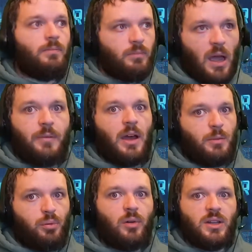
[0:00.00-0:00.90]
I've got a
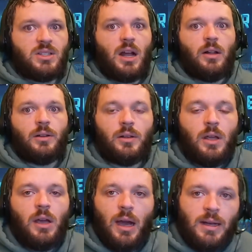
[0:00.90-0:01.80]
pretty solid
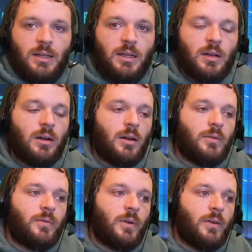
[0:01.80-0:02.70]
idea of,
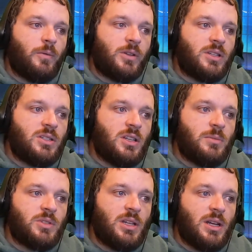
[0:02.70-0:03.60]
of what these
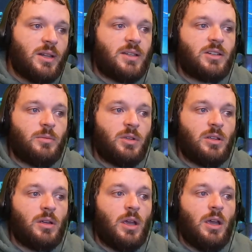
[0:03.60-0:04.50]
teams need, and that's going to
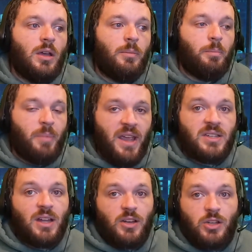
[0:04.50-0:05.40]
be
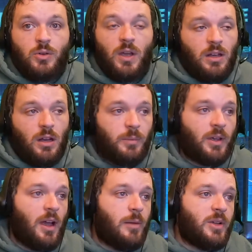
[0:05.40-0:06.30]
based on you hitting up the
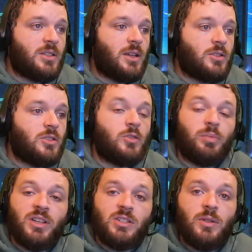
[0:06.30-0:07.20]
comment section. So
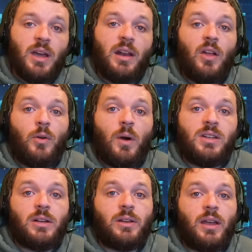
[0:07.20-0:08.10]
please do that. Otherwise,
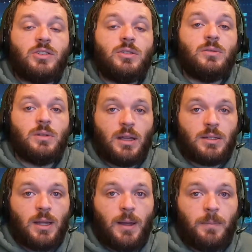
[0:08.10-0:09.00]
I'll catch you next
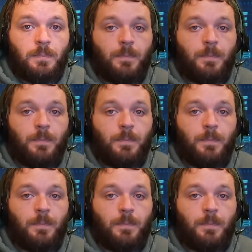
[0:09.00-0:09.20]
time.